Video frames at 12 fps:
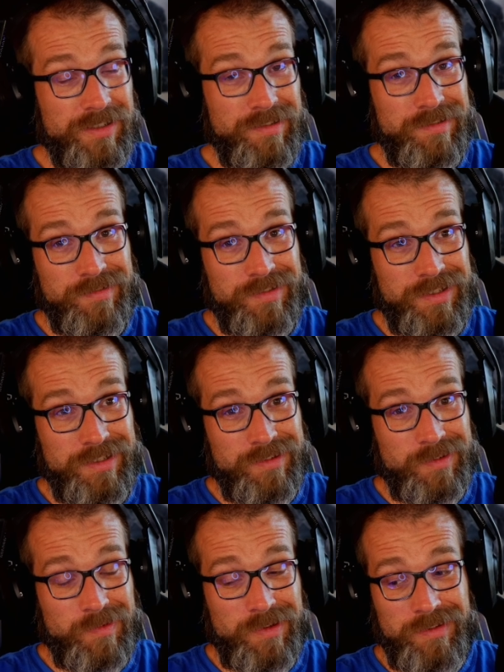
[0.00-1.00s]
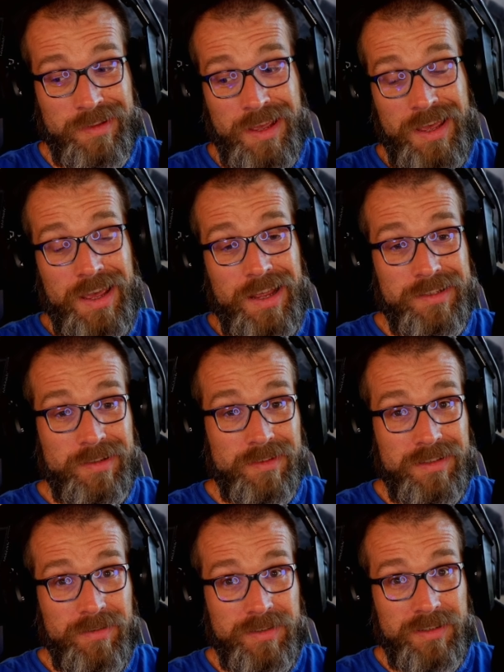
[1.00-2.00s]
to your video as well. And so
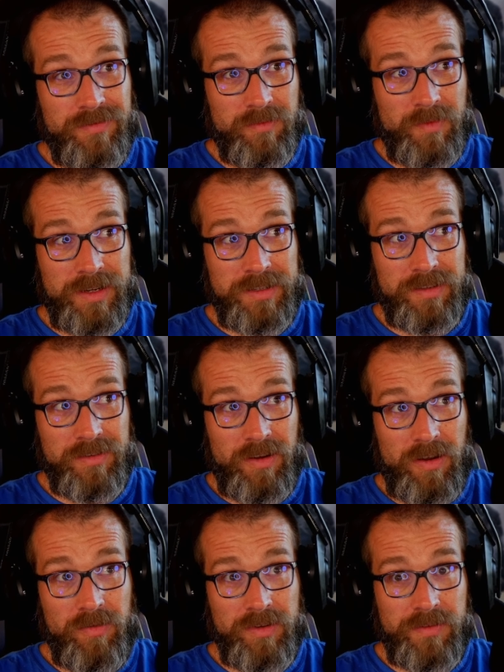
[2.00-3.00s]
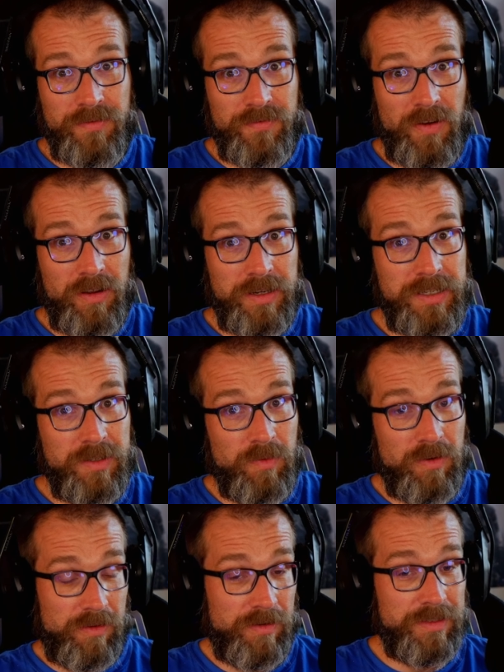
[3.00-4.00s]
there's loads of different ways to not only find
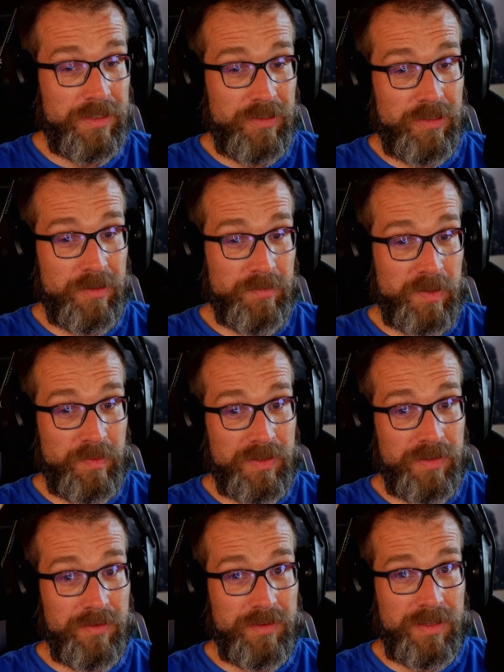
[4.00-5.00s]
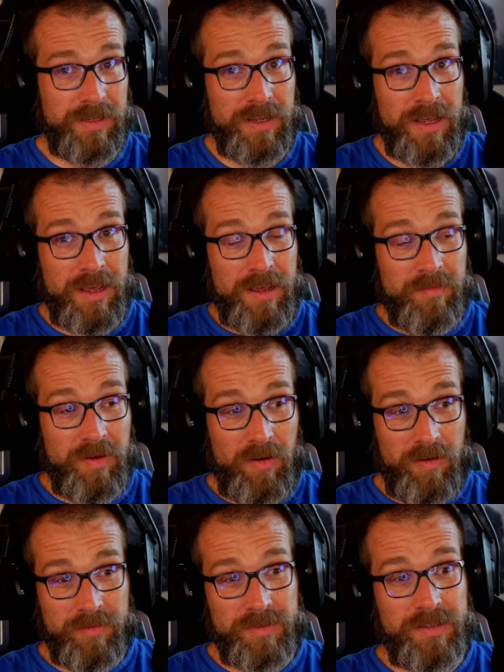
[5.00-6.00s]
what content you can be producing, but
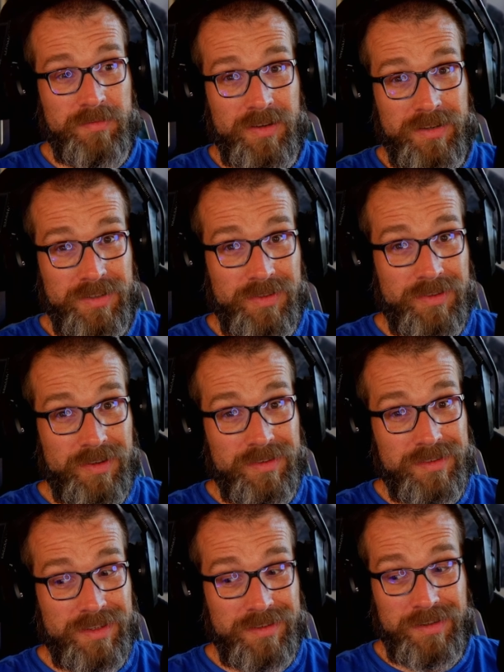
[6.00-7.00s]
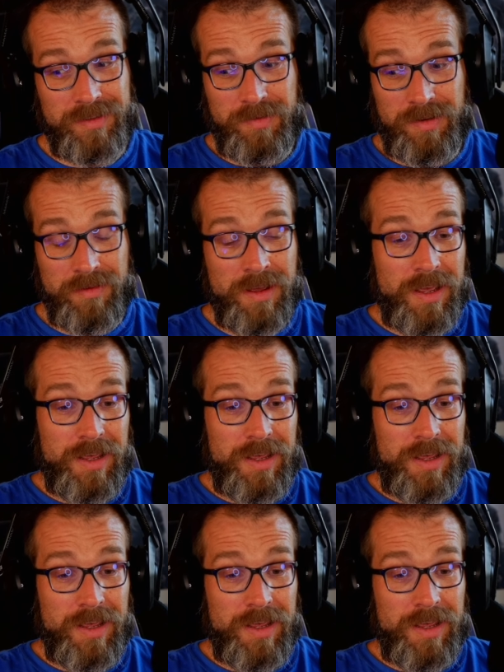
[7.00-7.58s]
optimize your content as well.